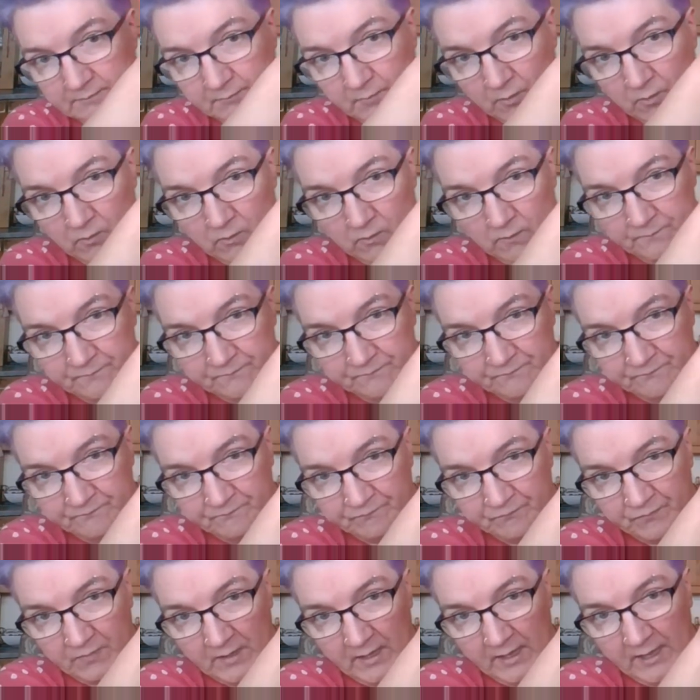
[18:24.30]
more,
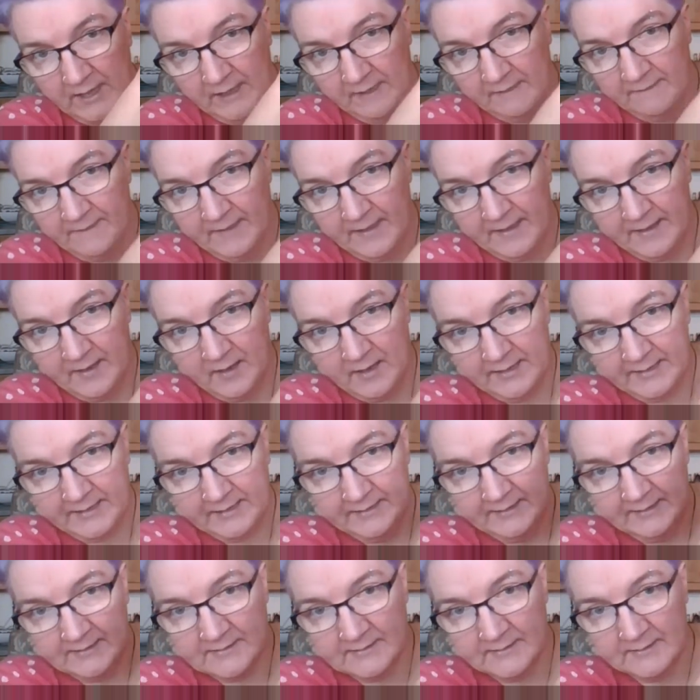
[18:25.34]
then I can
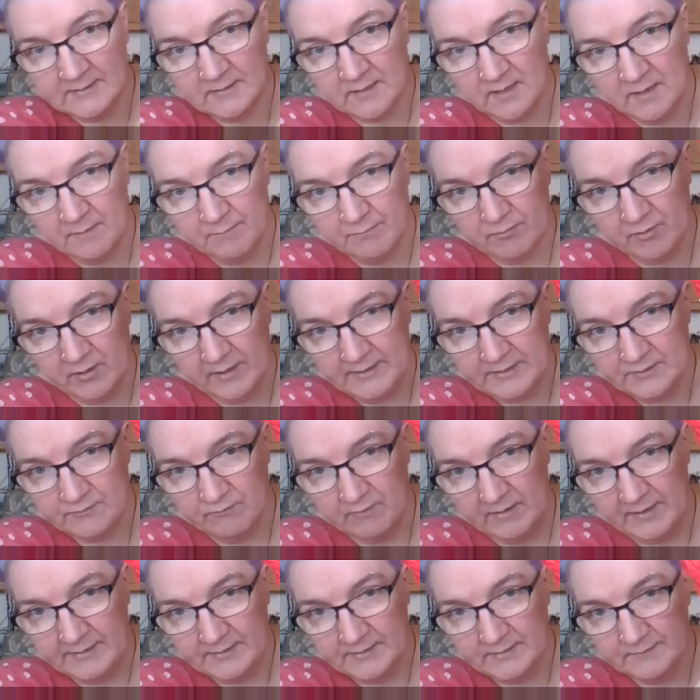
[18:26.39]
easily dye a bright
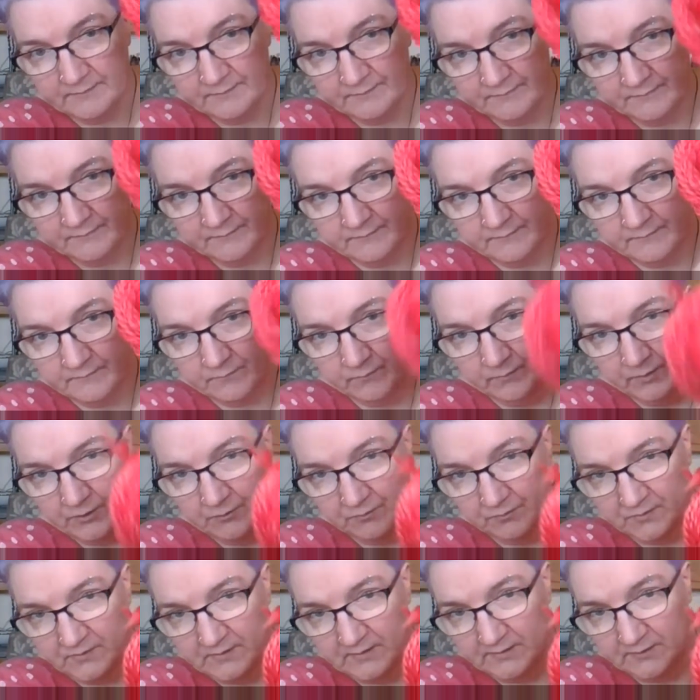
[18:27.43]
red, which
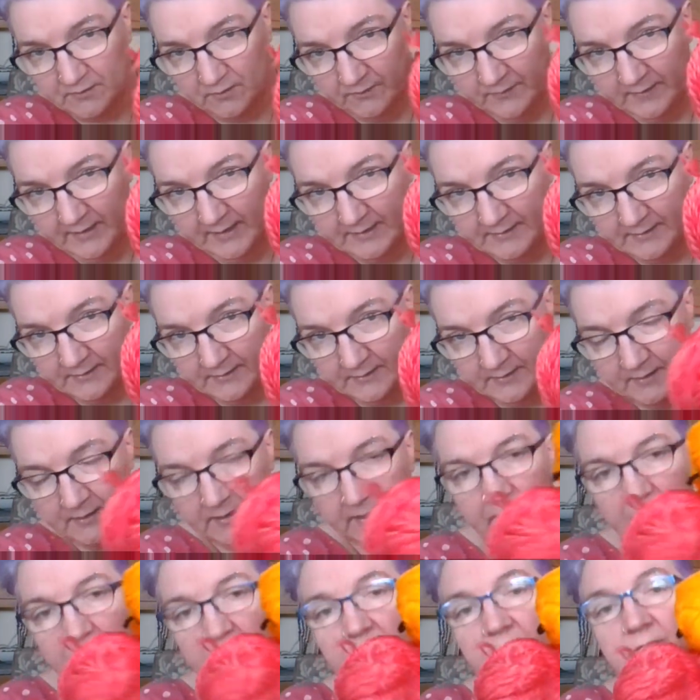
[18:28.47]
will sit on the end.
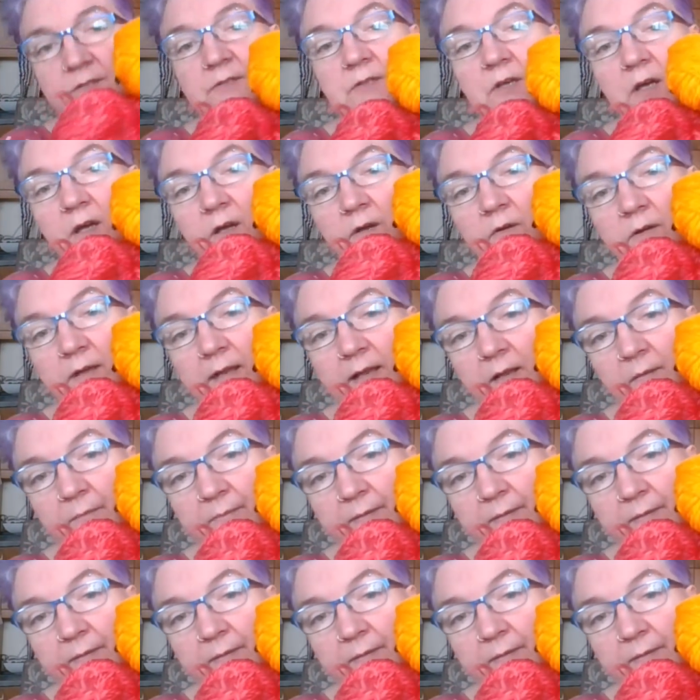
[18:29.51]
So it'll